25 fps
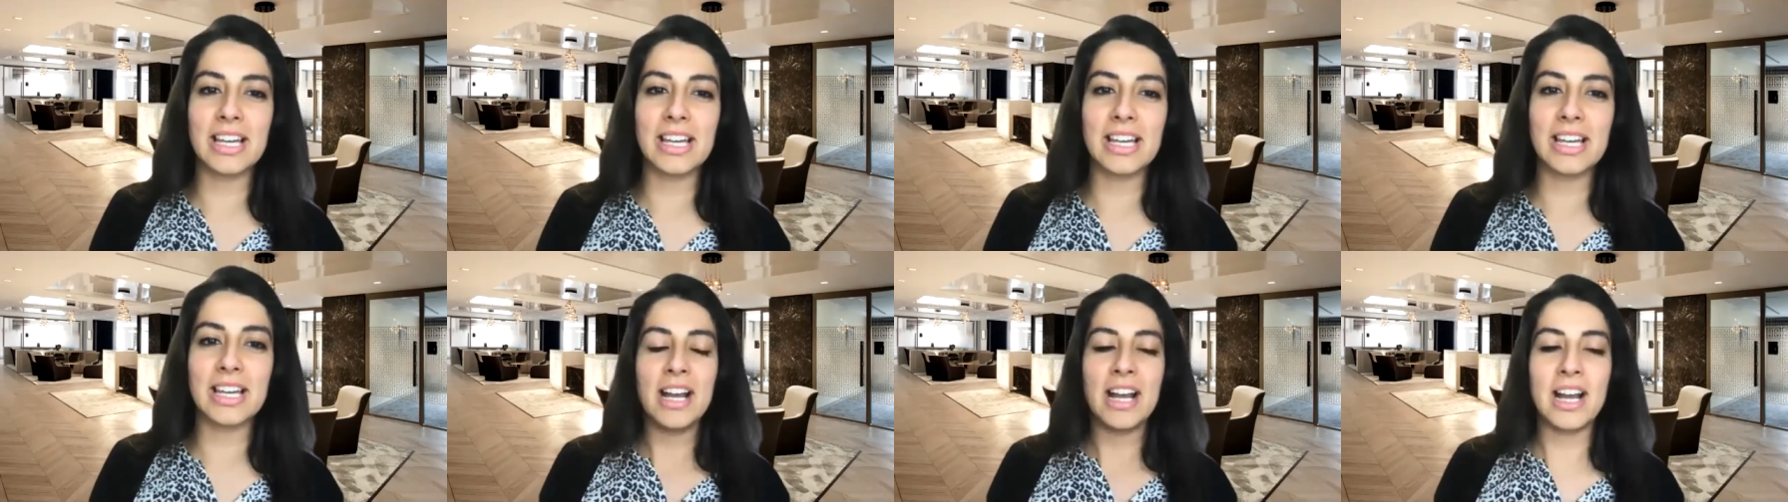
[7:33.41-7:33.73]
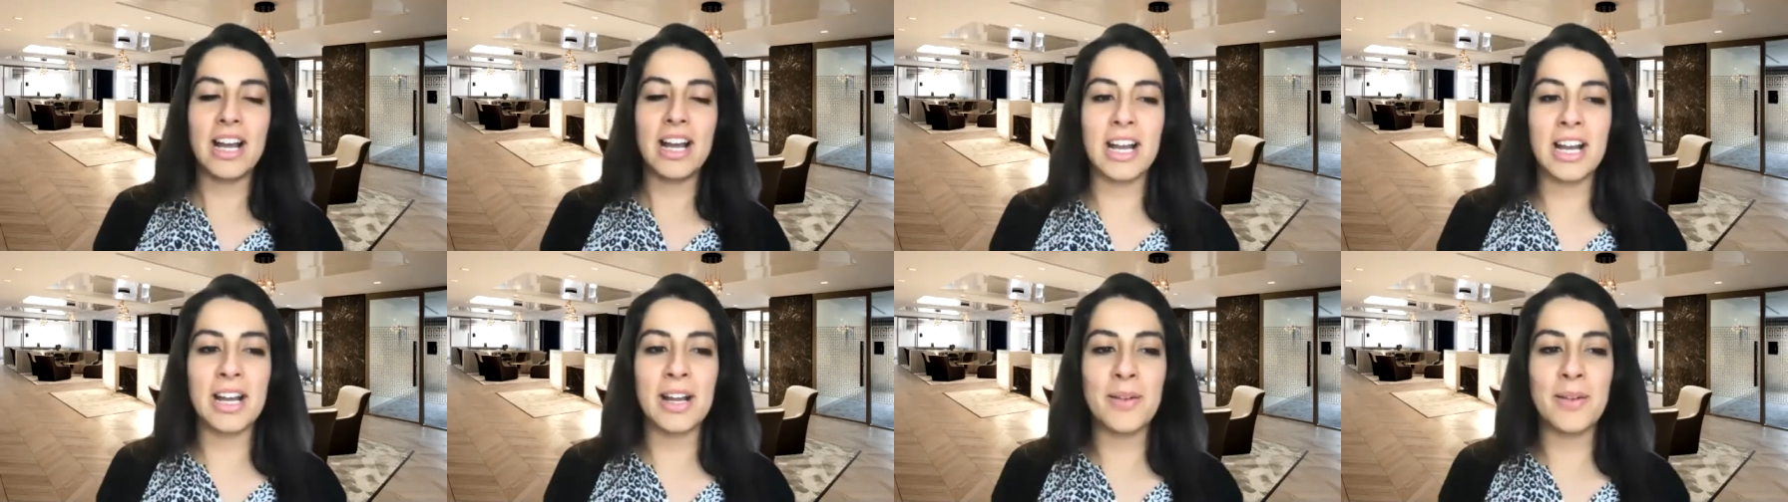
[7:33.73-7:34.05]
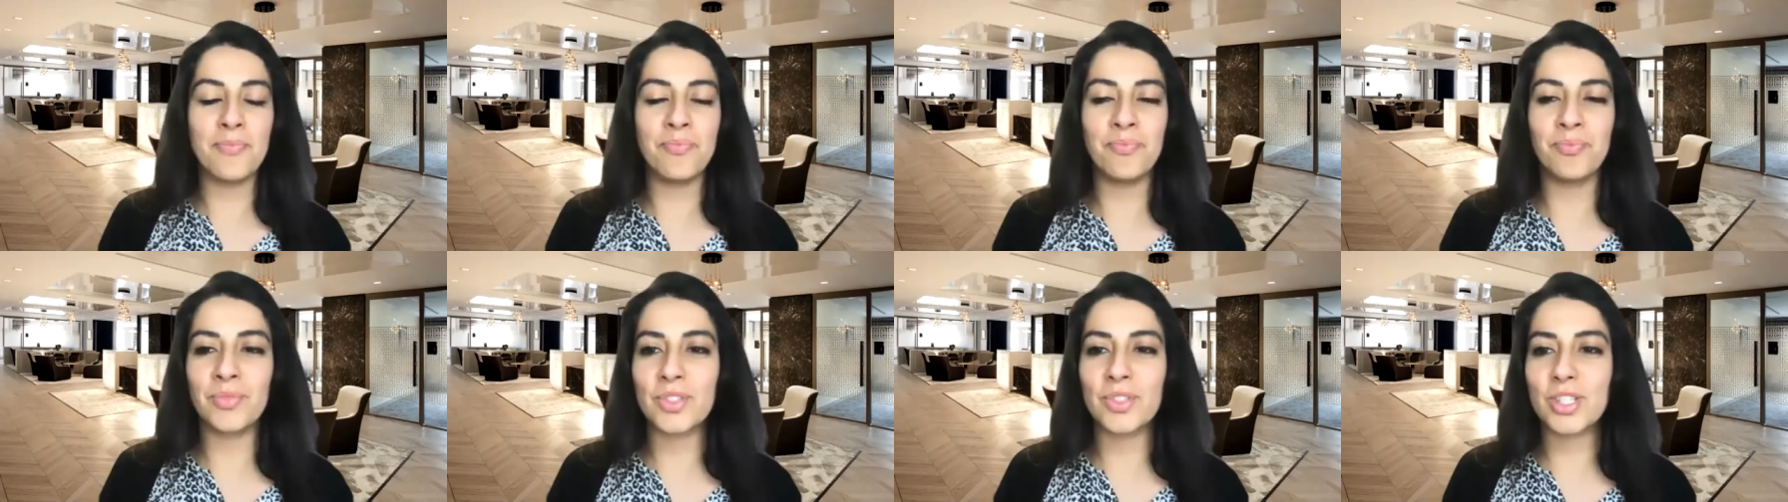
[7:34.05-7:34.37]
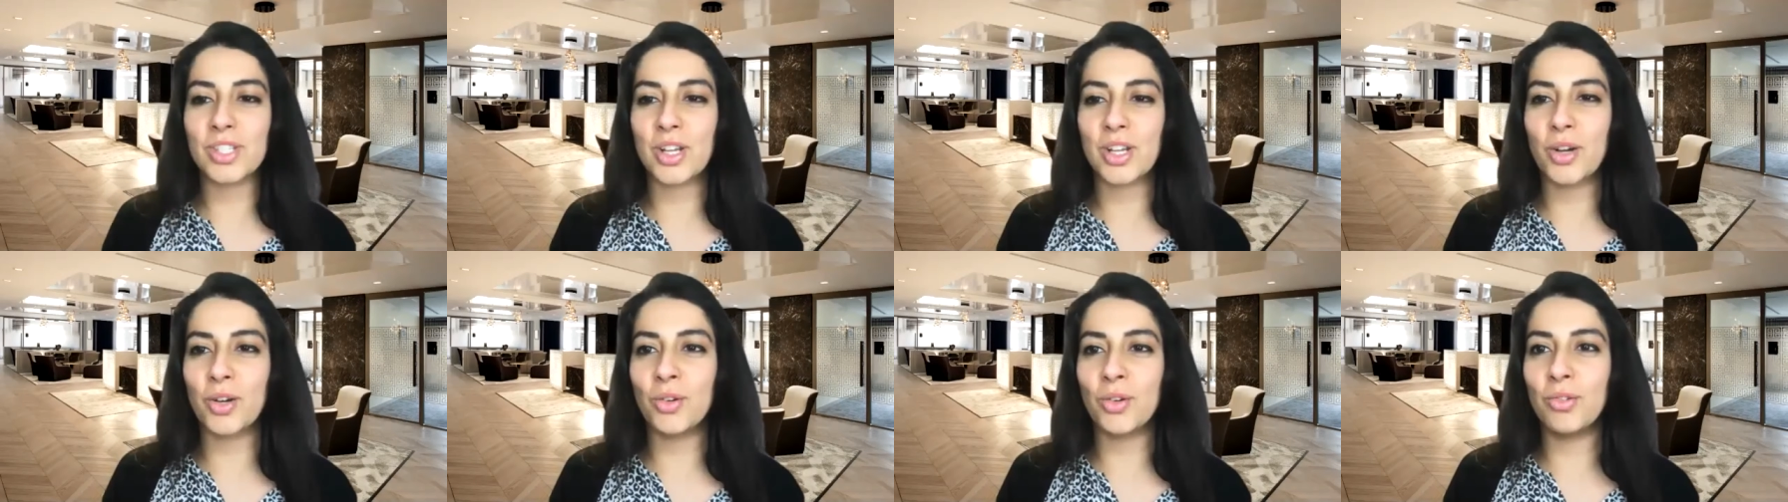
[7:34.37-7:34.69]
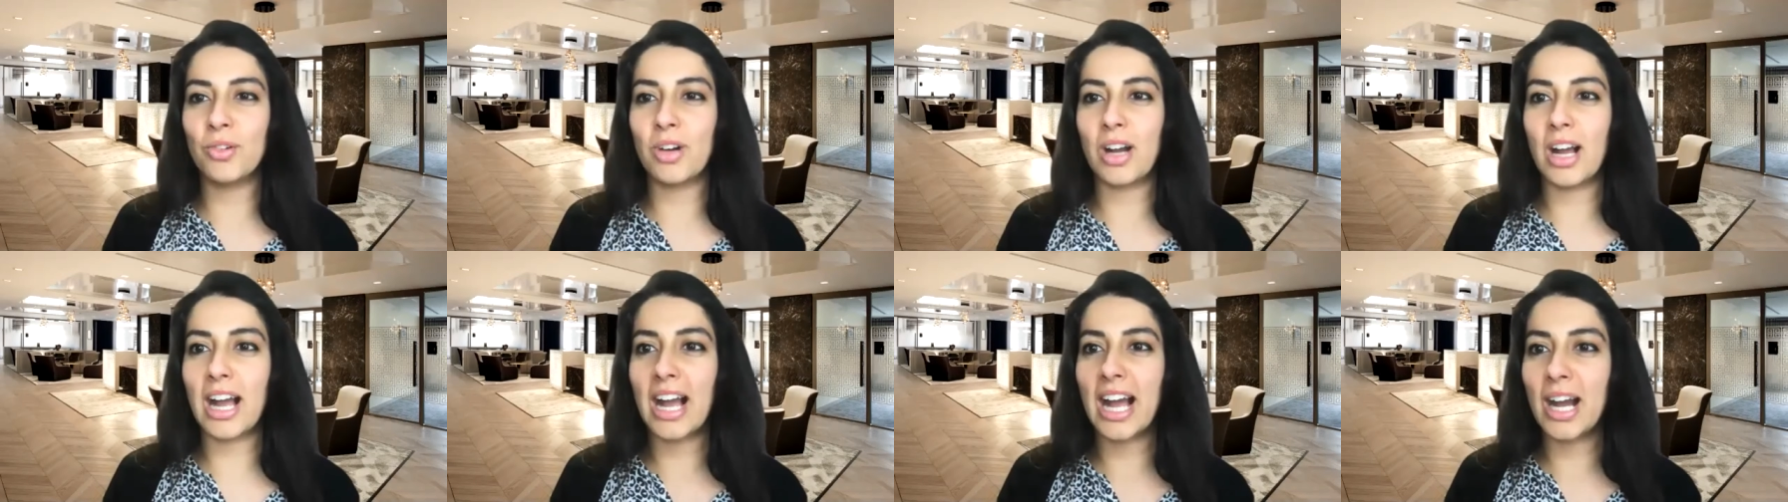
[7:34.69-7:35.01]
Um, so,
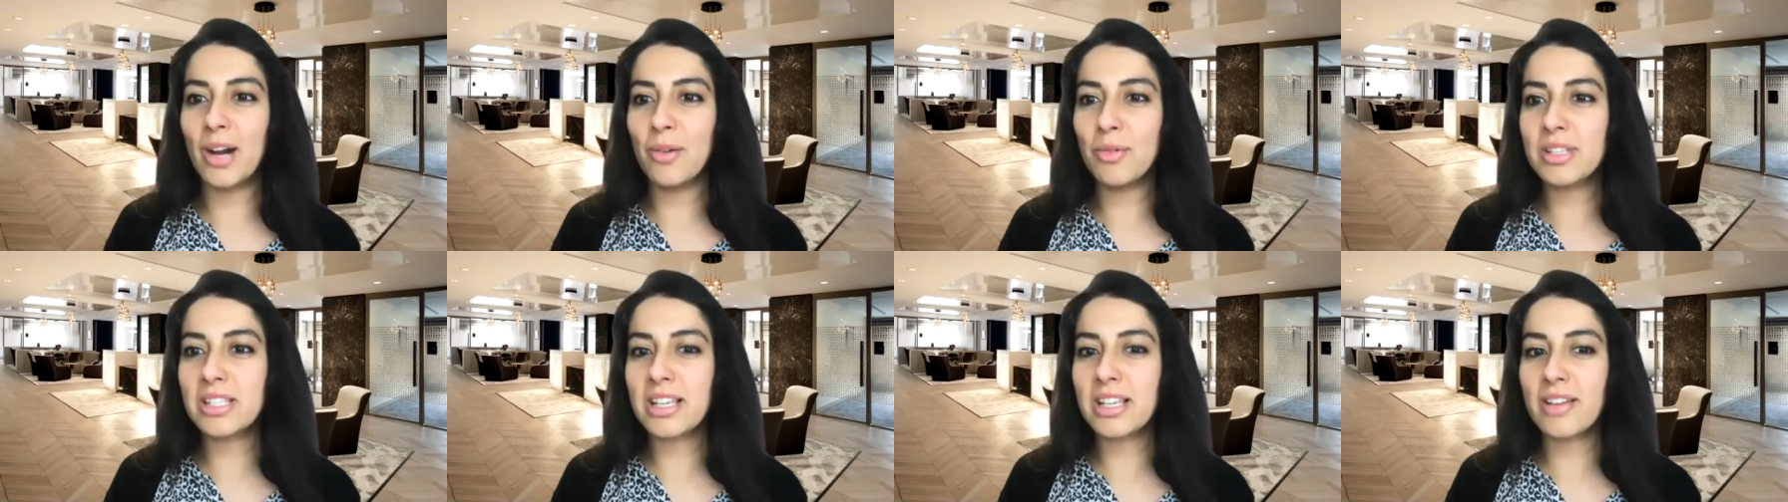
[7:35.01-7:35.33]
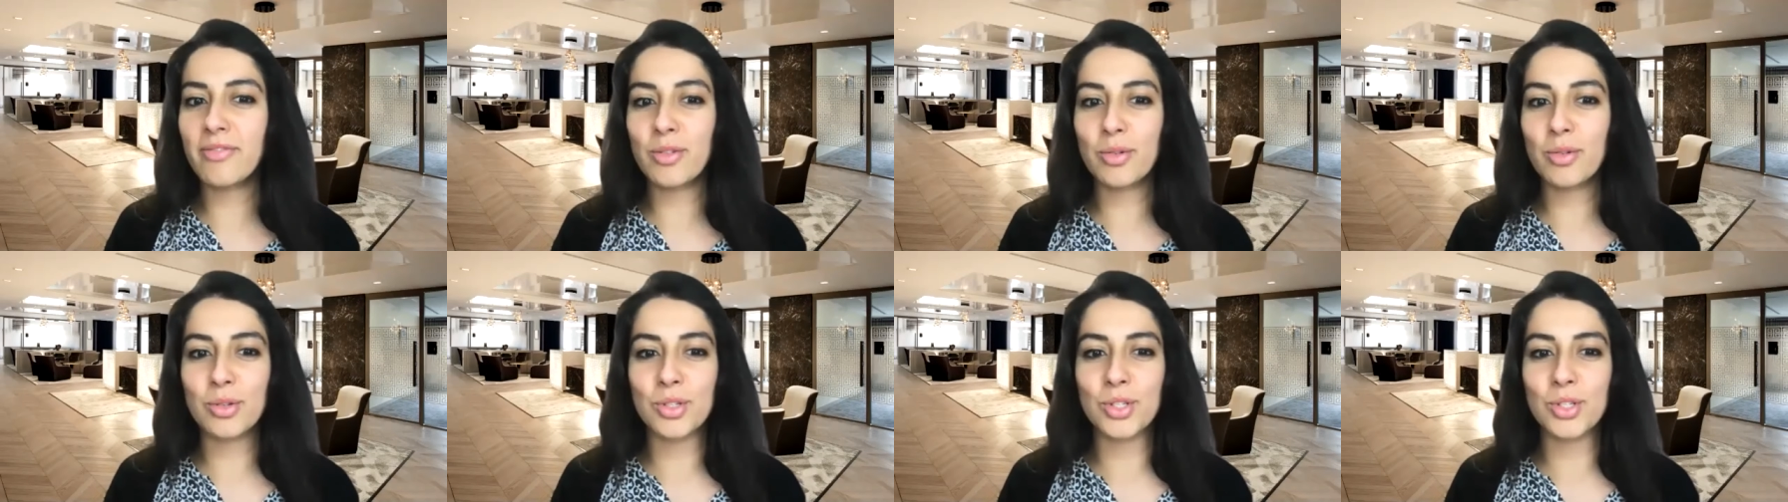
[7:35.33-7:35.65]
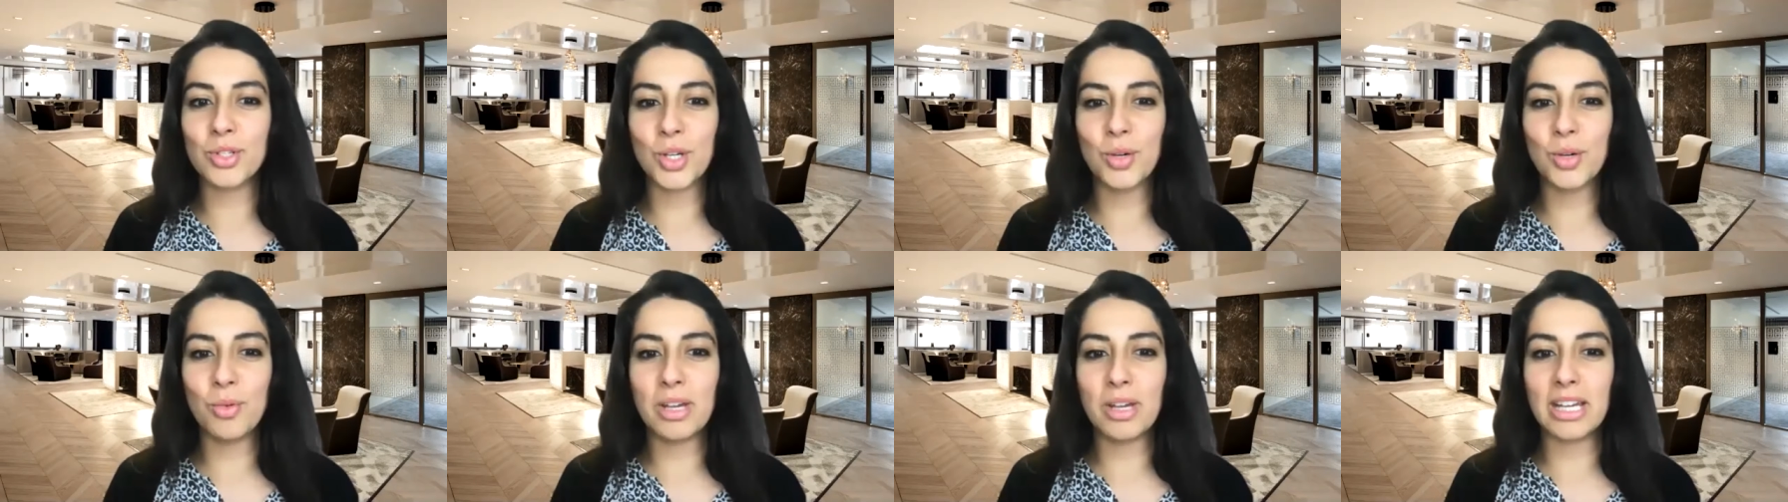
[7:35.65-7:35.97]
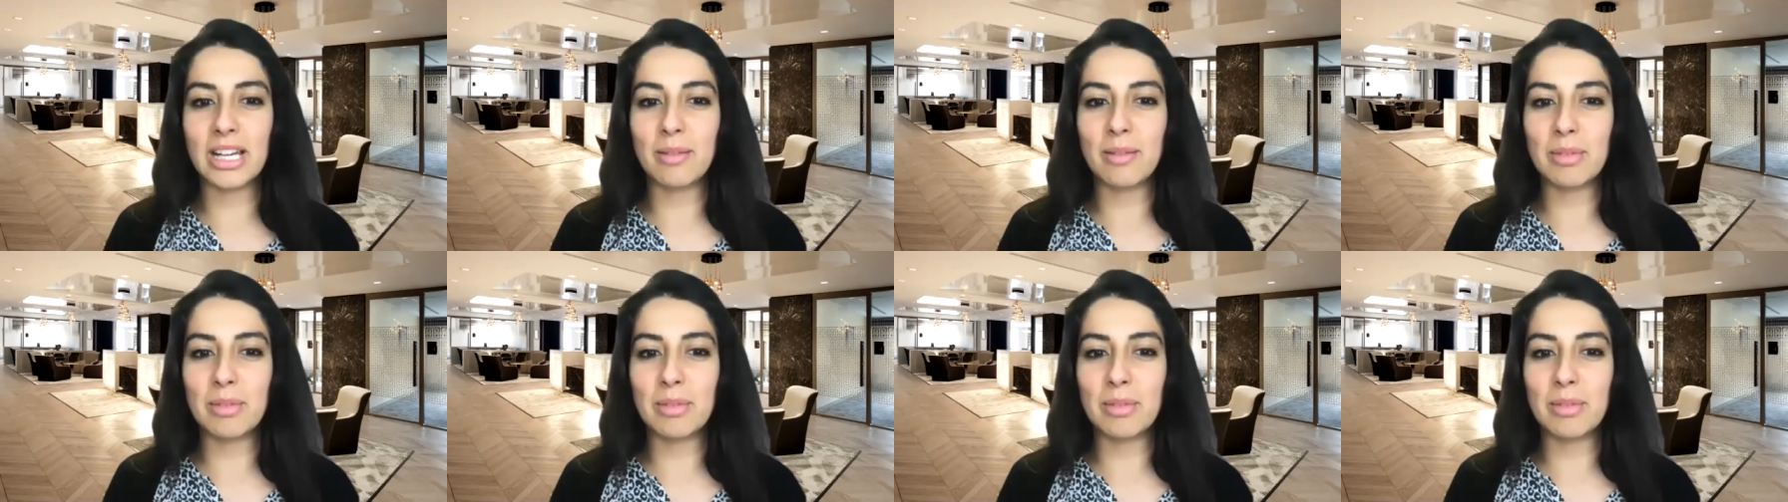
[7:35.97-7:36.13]
how is everyone doing?